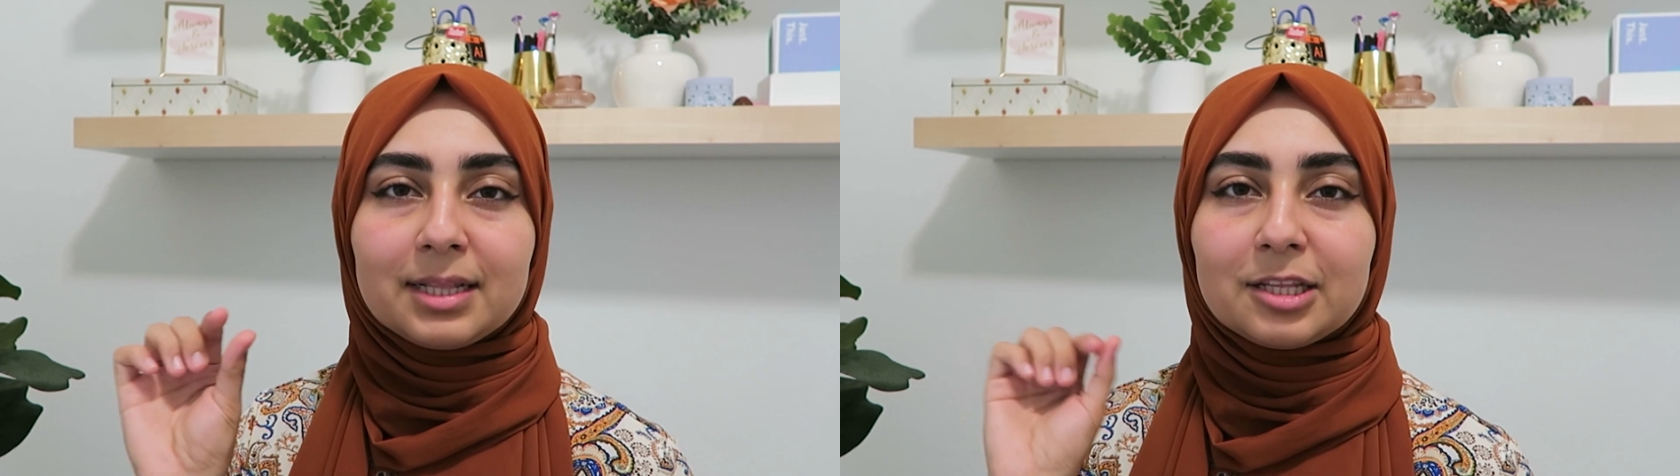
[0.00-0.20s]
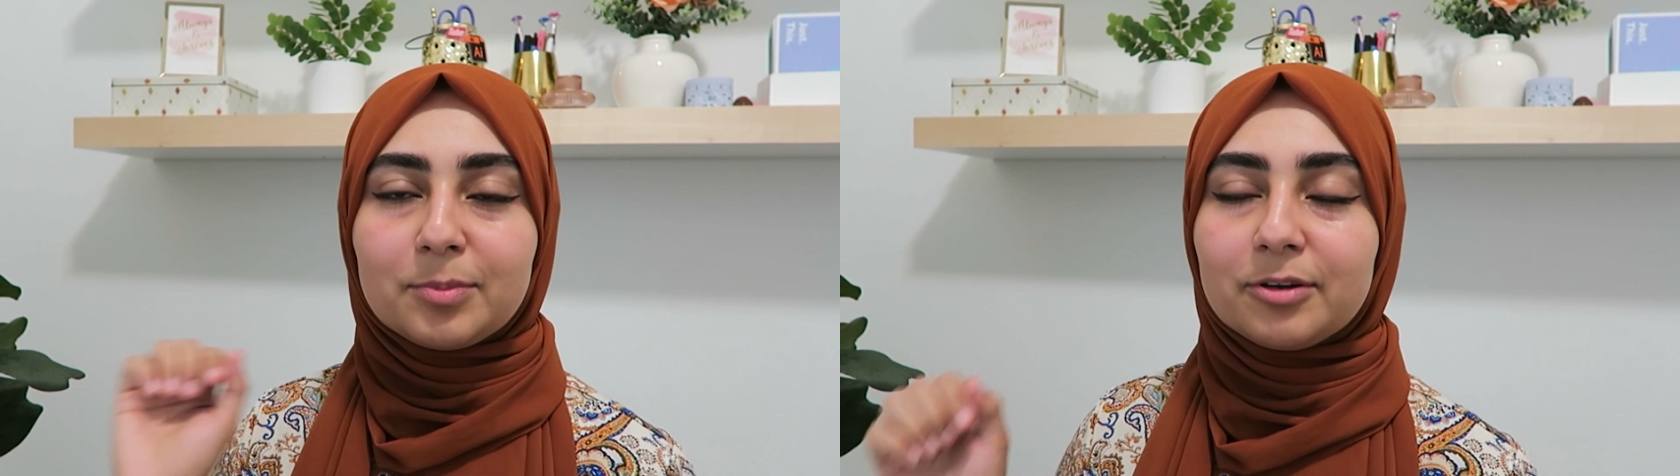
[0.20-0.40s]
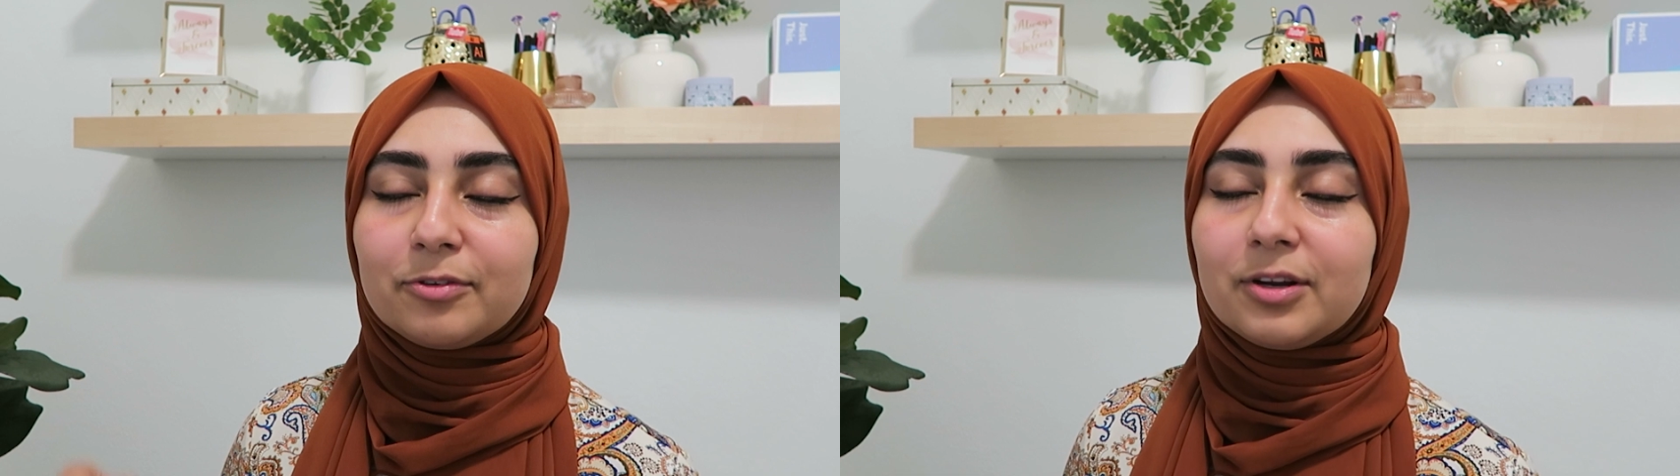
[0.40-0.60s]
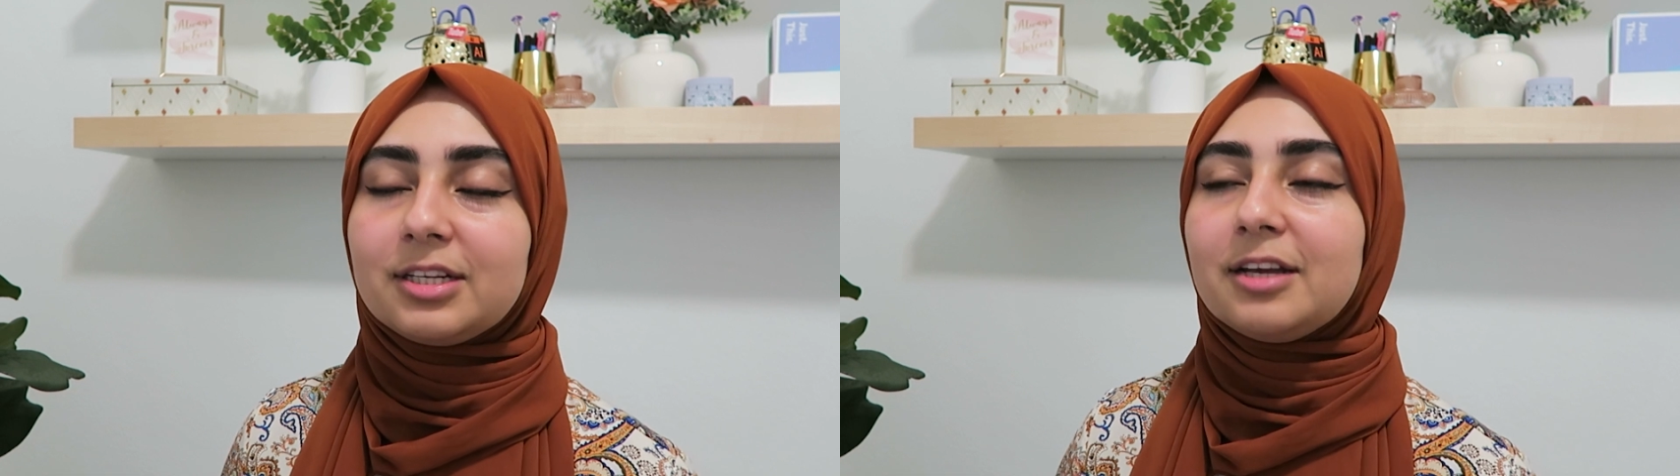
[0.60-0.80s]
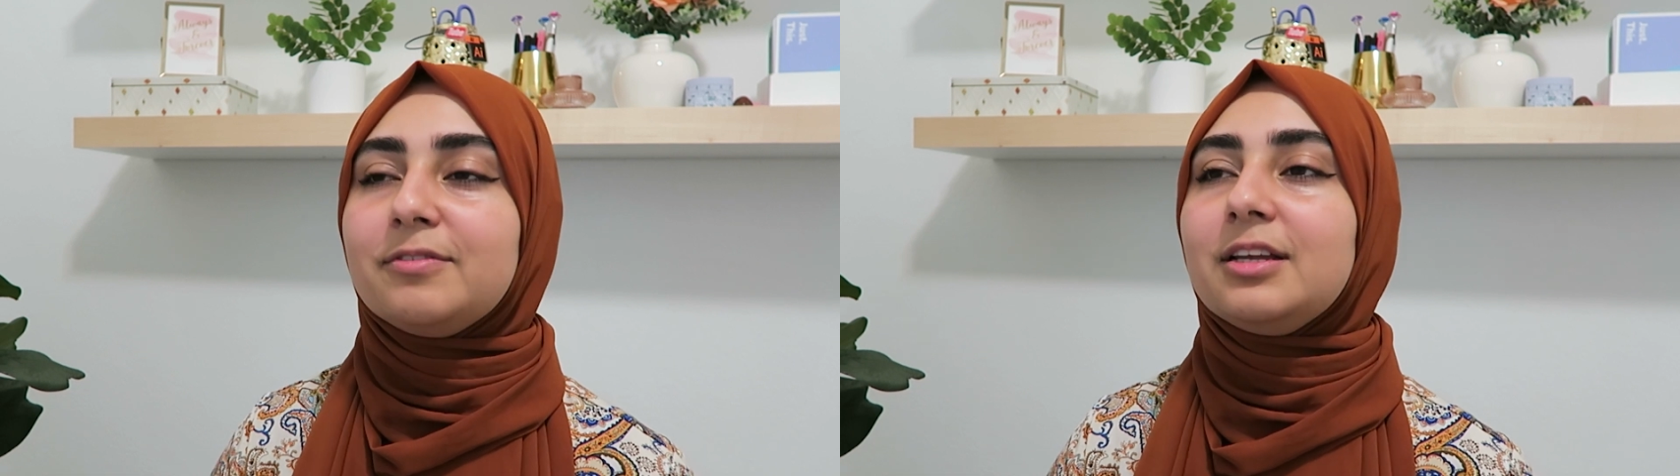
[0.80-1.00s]
a little bit of
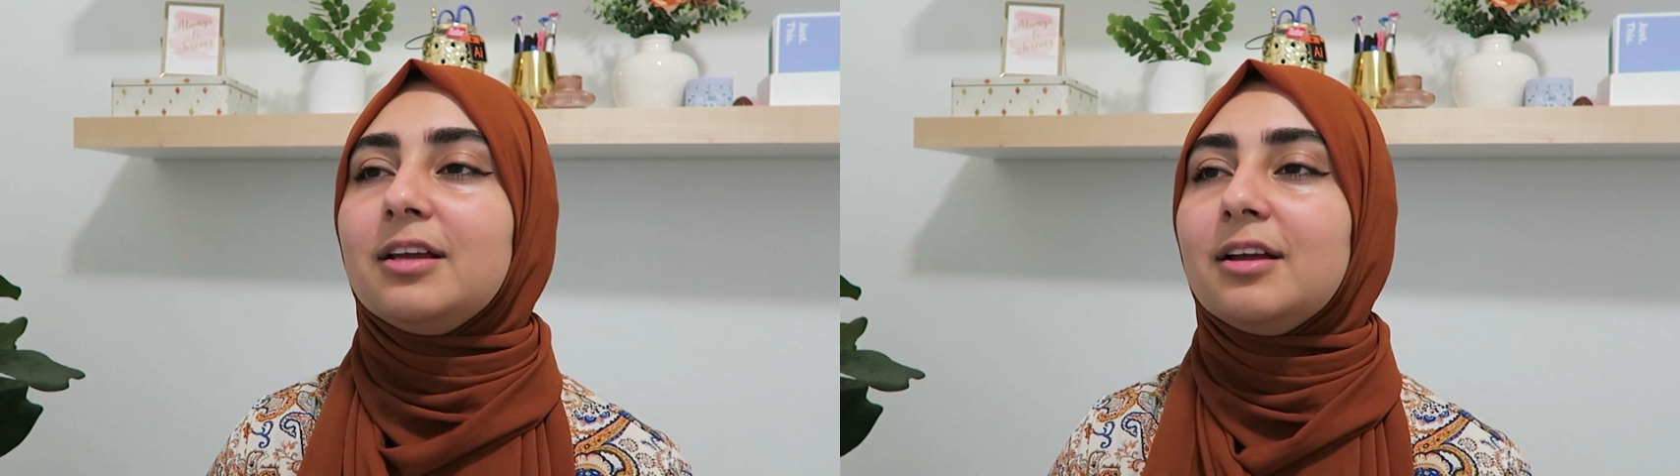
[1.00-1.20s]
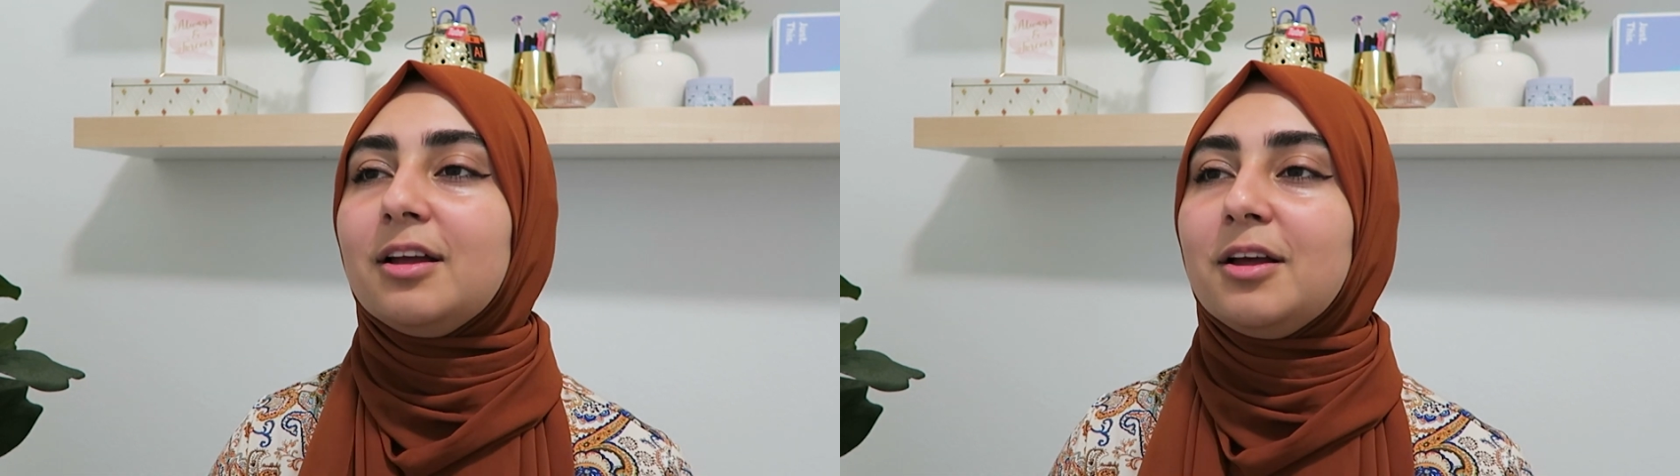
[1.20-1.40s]
creativity